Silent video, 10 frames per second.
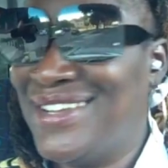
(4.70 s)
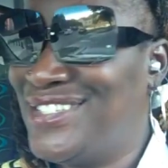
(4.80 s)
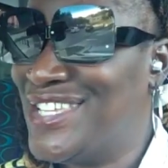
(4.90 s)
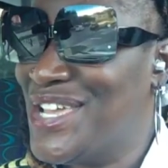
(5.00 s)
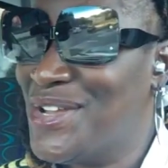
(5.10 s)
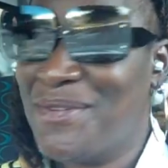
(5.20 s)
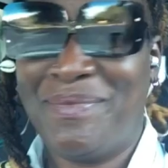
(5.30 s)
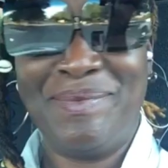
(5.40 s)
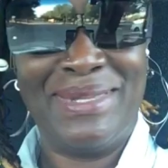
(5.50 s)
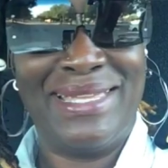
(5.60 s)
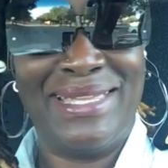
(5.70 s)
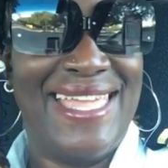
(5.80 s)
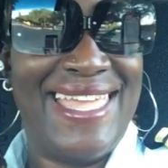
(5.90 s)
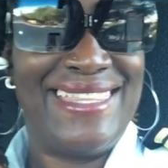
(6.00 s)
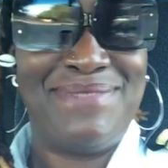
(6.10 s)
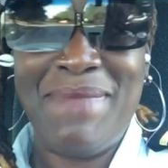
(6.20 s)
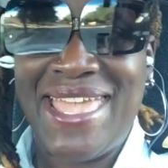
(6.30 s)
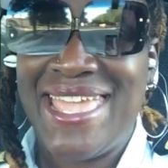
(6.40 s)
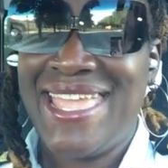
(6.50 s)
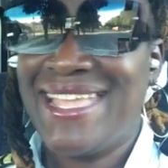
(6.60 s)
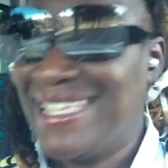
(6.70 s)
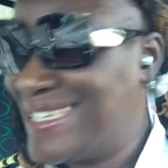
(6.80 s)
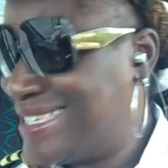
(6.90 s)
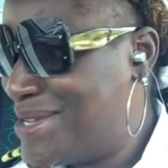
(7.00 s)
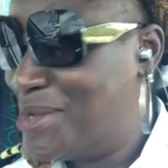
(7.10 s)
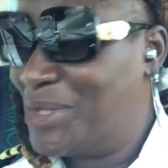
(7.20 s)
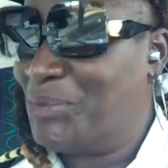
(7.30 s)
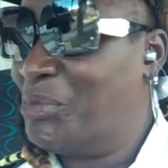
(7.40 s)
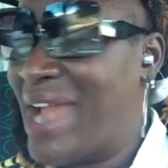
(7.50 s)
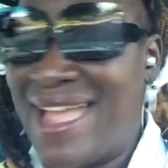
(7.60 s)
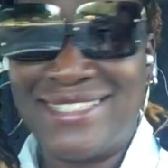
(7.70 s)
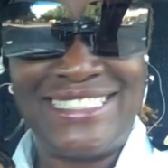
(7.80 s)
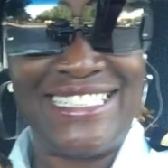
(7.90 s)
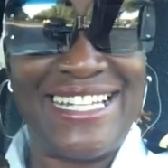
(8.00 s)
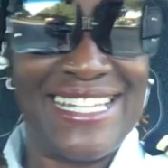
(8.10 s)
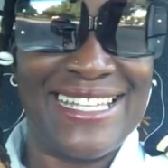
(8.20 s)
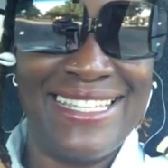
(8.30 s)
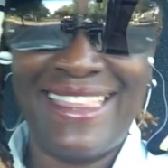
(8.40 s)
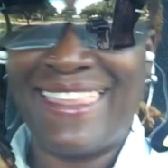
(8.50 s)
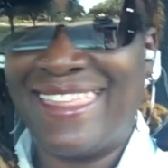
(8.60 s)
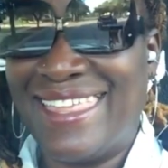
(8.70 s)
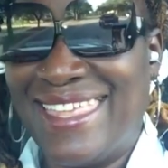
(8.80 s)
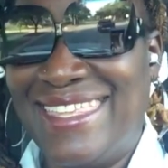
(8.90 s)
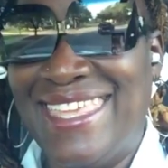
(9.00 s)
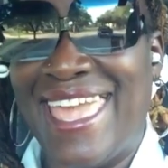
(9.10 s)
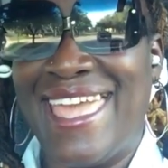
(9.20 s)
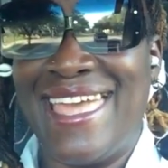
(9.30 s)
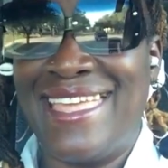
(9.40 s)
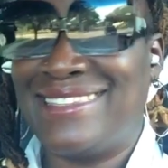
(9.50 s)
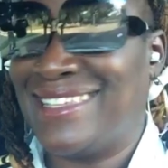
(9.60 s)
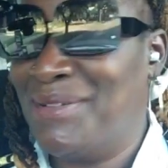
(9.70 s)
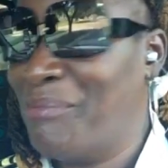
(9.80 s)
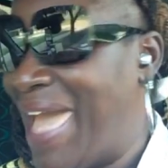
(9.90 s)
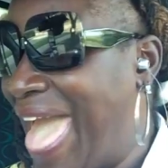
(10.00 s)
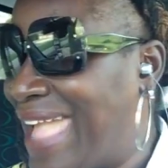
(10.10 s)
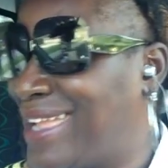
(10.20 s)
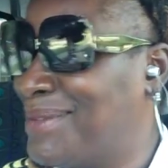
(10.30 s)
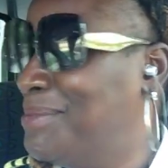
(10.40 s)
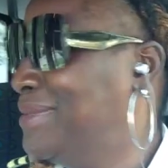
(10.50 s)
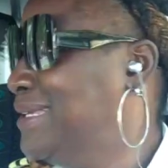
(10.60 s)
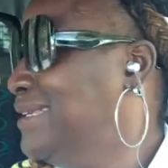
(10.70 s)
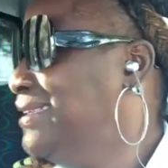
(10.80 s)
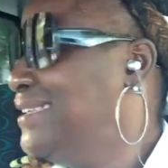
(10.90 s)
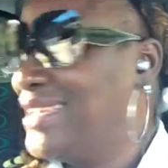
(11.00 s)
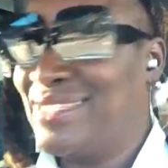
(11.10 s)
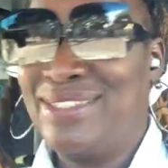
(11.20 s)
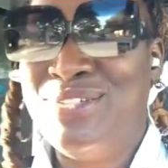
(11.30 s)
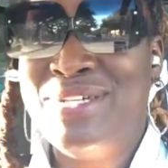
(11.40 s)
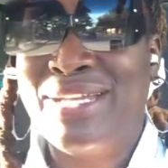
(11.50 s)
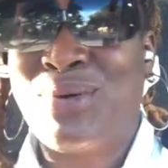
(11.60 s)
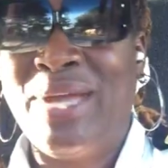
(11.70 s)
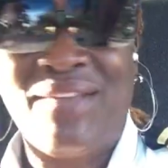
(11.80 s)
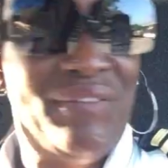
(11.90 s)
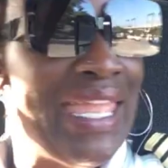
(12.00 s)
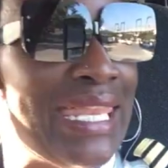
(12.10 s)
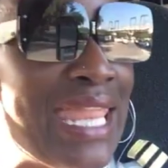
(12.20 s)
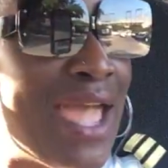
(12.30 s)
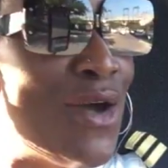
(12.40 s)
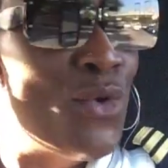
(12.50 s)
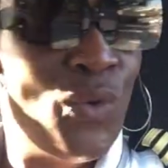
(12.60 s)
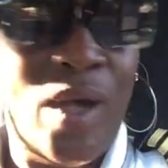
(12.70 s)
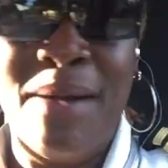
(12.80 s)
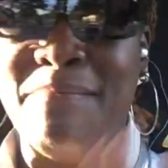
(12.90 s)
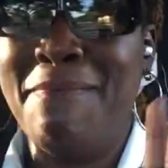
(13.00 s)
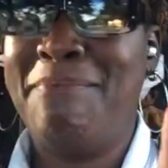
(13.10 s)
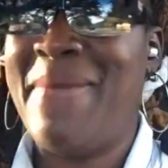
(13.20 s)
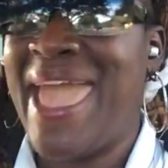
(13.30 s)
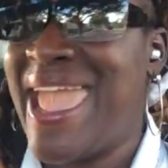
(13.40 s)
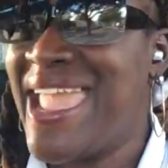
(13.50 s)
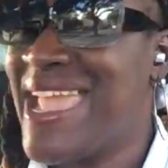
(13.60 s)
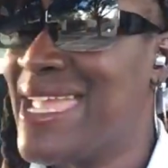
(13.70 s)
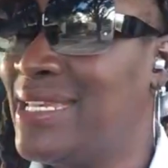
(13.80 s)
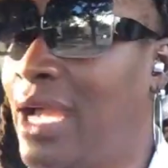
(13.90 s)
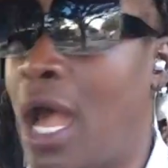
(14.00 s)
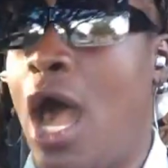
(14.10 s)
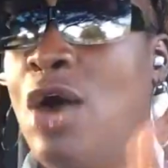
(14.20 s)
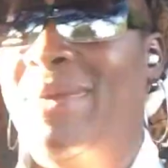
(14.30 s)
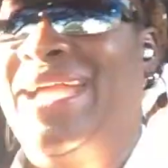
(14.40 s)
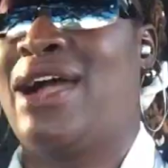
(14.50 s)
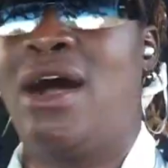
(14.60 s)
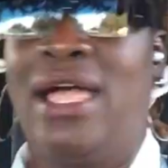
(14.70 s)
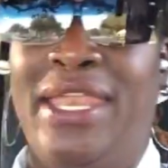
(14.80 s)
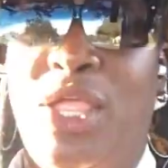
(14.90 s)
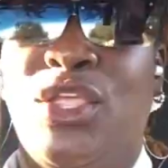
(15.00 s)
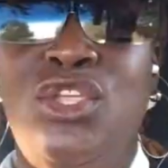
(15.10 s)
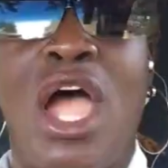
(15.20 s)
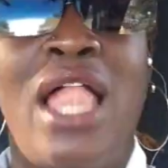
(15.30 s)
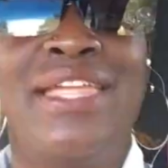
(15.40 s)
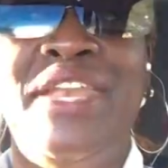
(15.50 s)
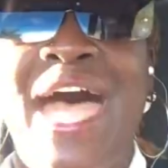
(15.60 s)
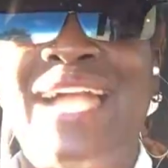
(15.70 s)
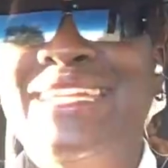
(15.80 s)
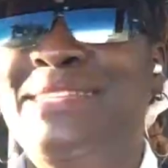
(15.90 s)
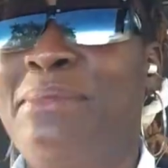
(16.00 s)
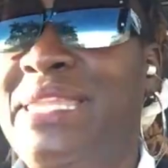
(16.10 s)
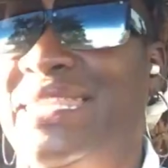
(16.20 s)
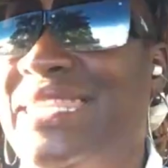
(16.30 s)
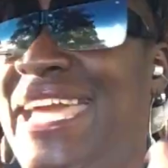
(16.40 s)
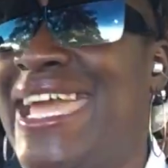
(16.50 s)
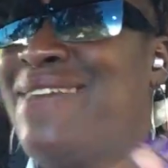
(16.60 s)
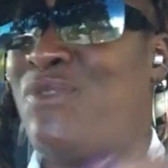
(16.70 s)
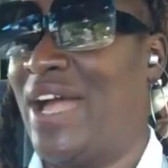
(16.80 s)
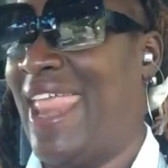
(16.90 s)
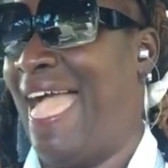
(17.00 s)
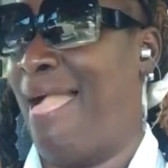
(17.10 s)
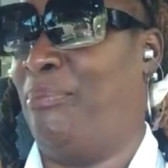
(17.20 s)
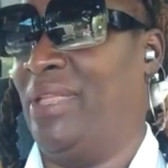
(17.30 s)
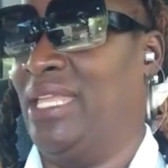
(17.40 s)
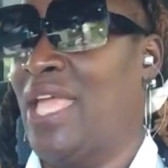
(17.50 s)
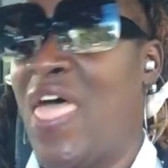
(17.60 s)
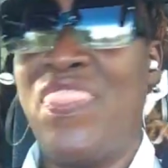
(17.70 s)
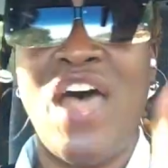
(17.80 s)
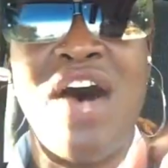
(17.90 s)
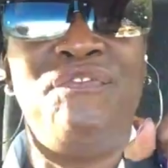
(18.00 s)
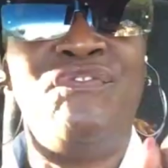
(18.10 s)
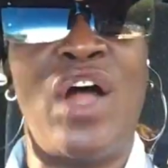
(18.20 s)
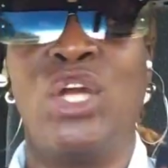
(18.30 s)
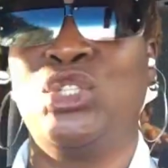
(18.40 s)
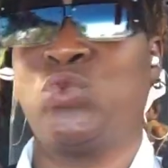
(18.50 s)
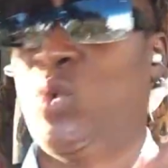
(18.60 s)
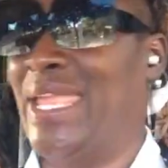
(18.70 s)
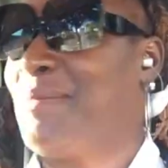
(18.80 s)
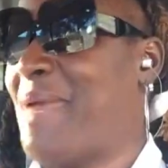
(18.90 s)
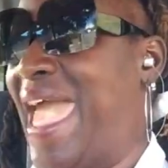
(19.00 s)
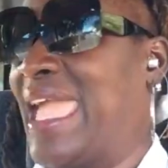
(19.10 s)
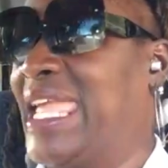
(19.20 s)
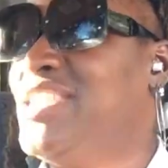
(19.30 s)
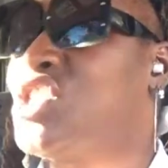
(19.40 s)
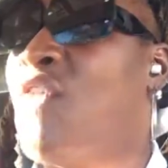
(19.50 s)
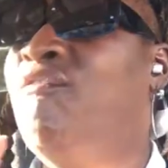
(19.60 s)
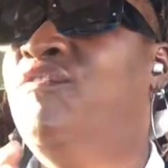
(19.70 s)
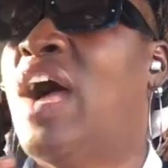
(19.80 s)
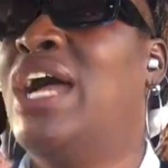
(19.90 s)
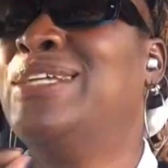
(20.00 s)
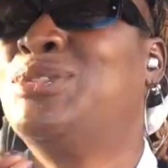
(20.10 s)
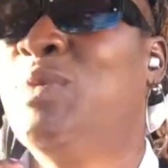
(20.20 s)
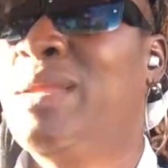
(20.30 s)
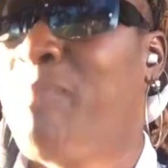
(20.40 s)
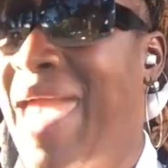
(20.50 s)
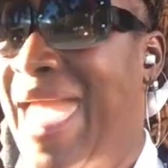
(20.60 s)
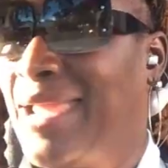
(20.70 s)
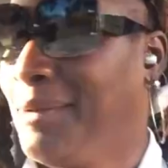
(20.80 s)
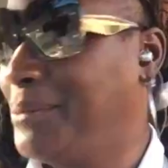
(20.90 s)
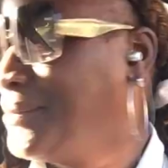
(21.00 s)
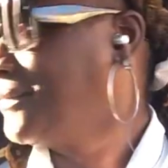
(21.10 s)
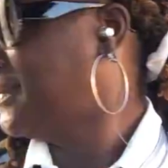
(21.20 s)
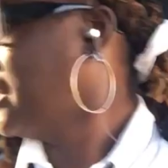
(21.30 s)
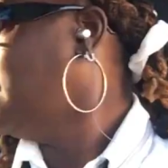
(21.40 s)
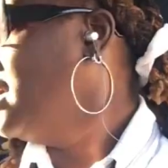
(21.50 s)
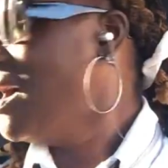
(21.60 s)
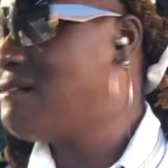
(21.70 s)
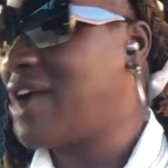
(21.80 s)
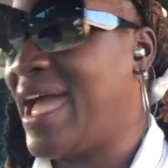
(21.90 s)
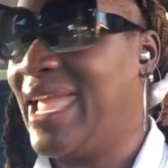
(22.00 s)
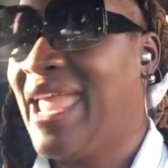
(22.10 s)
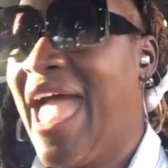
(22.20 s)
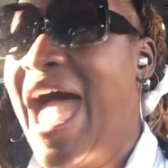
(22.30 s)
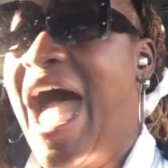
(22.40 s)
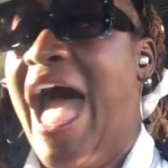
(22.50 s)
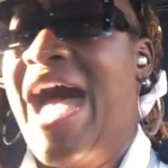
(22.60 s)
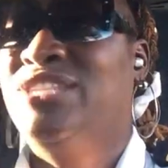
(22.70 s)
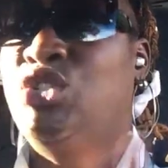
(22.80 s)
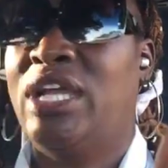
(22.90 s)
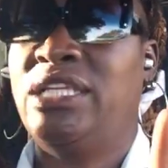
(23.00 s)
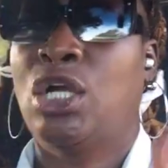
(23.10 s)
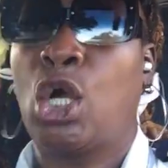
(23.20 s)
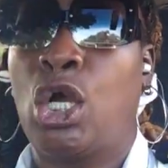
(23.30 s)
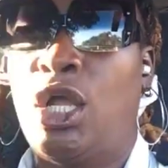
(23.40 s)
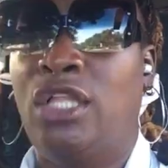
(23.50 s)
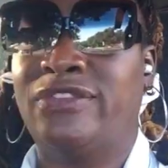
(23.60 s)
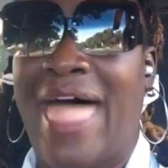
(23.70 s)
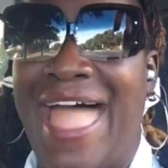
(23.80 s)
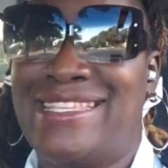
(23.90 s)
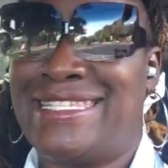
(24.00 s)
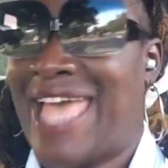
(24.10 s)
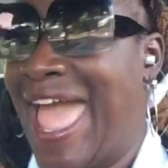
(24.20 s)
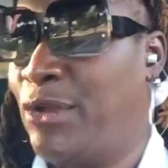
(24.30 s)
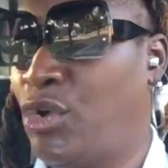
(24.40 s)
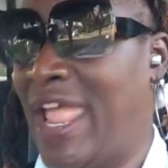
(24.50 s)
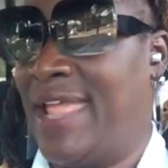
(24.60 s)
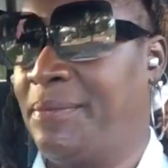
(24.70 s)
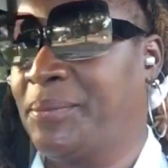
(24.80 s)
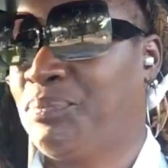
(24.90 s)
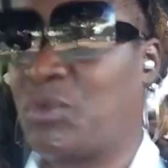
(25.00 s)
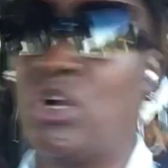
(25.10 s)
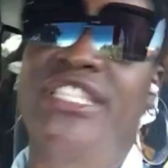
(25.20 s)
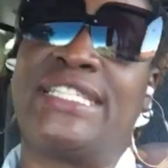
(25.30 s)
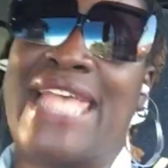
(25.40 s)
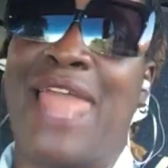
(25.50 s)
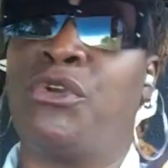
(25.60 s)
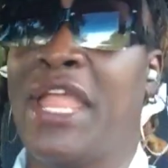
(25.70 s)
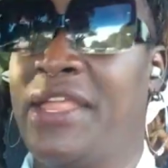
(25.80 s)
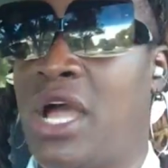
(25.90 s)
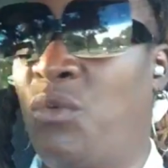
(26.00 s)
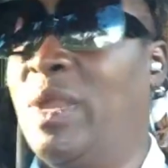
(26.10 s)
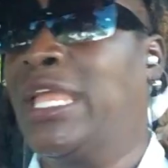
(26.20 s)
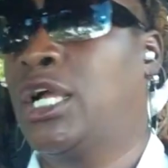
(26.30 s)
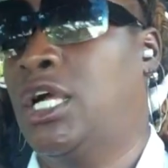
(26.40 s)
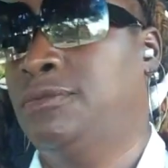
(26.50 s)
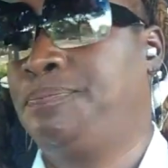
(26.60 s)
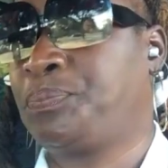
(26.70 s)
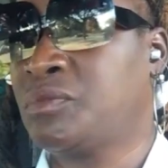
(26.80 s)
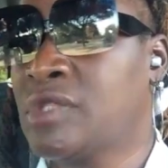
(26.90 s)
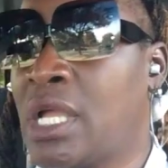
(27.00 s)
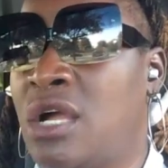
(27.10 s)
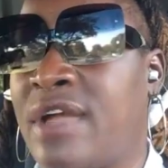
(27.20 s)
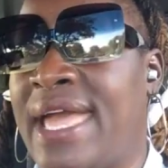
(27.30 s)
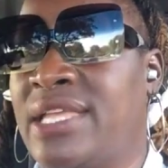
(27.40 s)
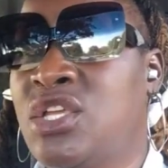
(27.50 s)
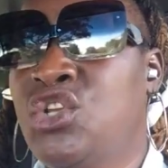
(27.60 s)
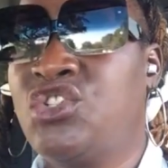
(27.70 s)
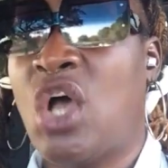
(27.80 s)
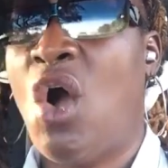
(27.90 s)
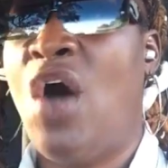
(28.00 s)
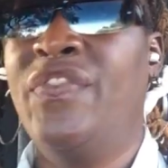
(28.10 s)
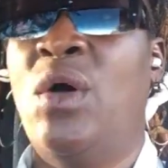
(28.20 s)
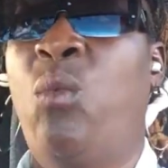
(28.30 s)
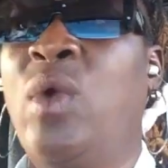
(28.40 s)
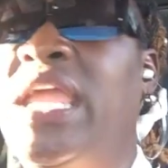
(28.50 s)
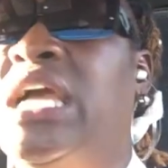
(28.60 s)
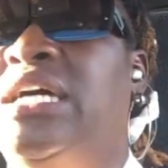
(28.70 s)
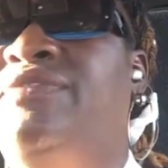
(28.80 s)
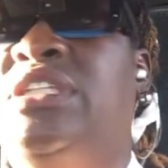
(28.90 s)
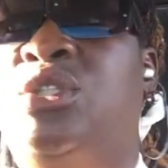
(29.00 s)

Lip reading: YouTube. It's me, Brown Sugar. Yes, I'm back. I'm doing a quick video. Man, oh my God. Y'all are not going to believe what happened. The first week back. It's the first week back. Okay? I trained a girl last Saturday. Well, Saturday a week ago. Okay? So on the week of the